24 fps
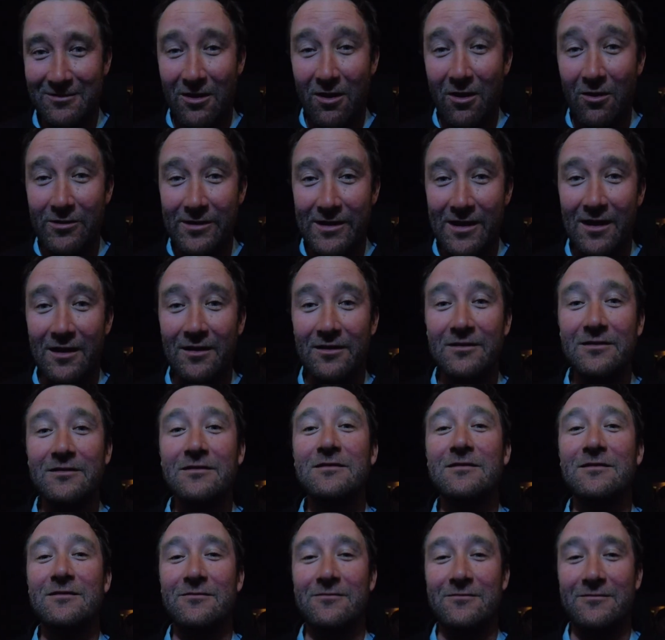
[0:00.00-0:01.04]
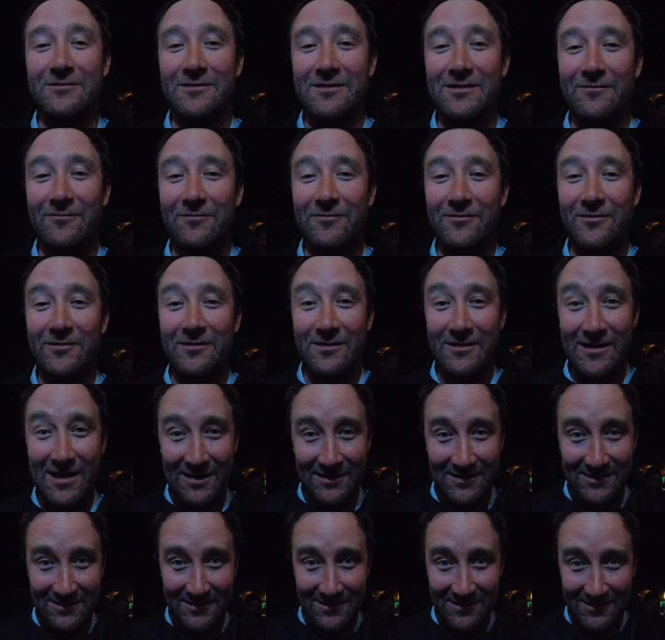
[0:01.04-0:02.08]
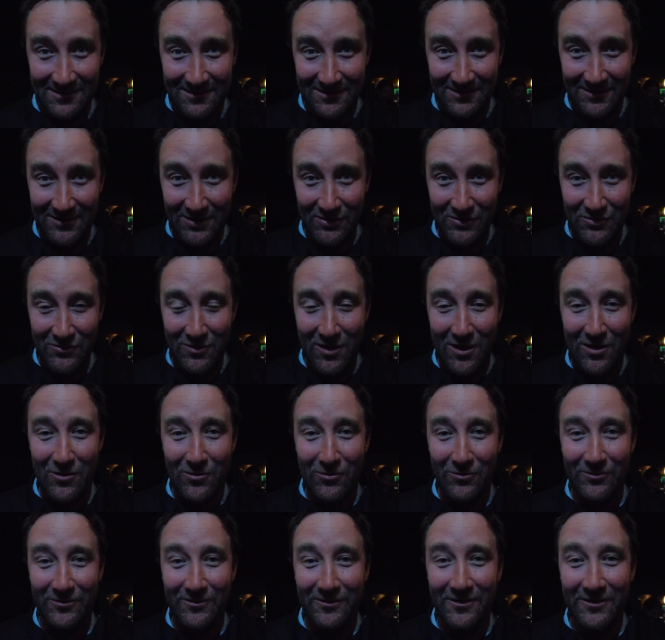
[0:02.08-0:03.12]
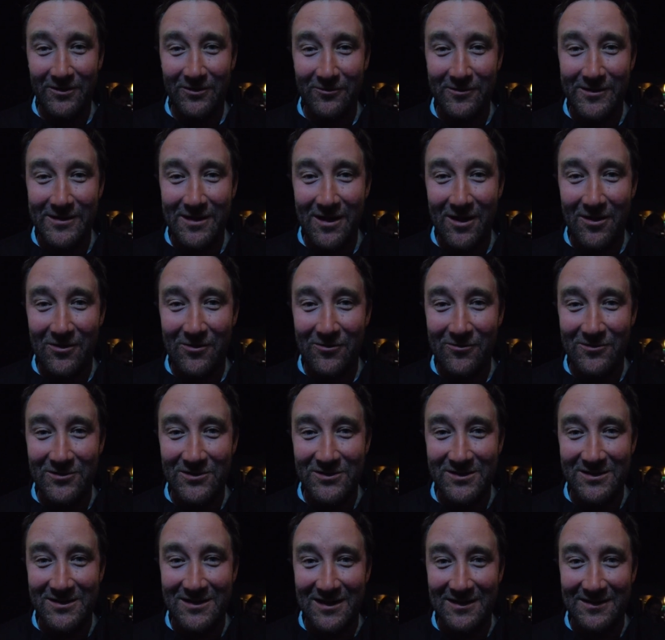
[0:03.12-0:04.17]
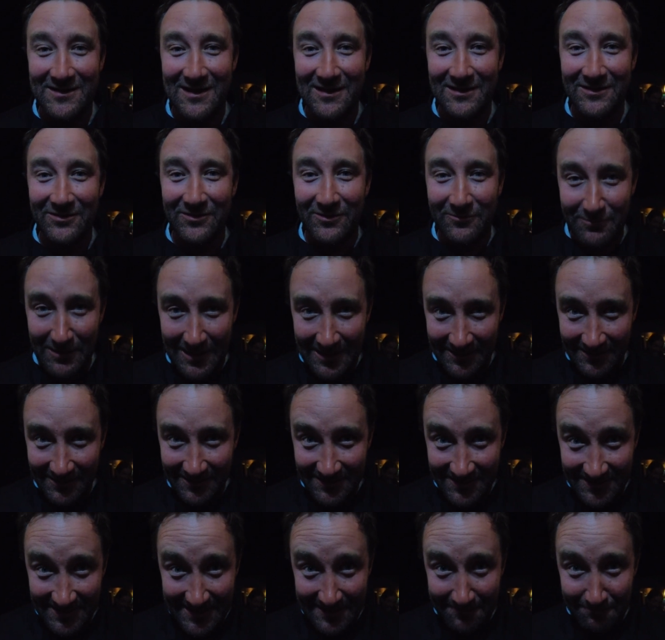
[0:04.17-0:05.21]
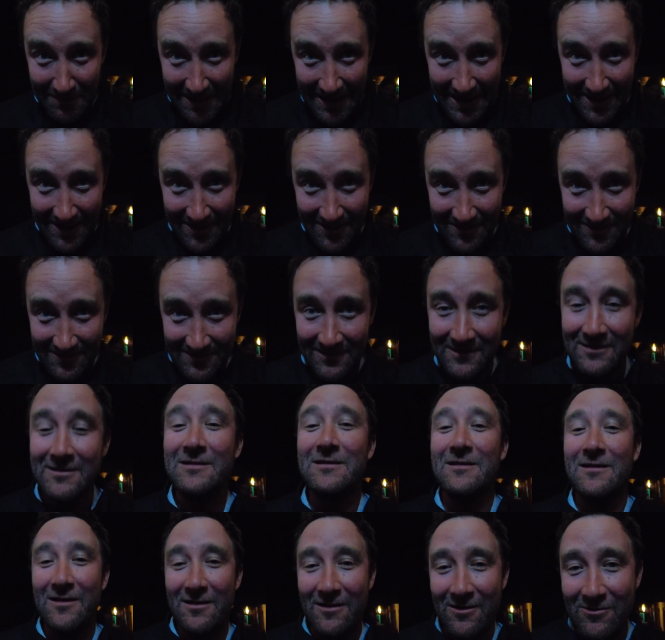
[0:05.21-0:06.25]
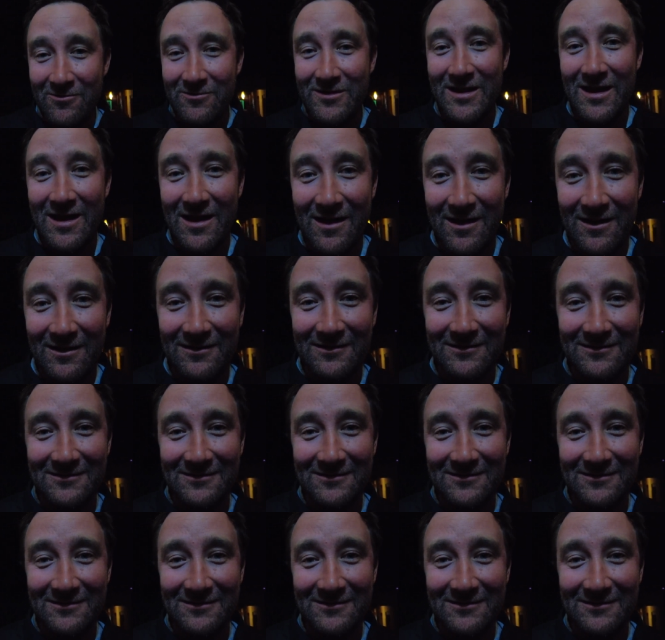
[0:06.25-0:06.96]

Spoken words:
Oh yeah, when that two hole to the three hole, and she got that little bang zing pow. Oh yeah,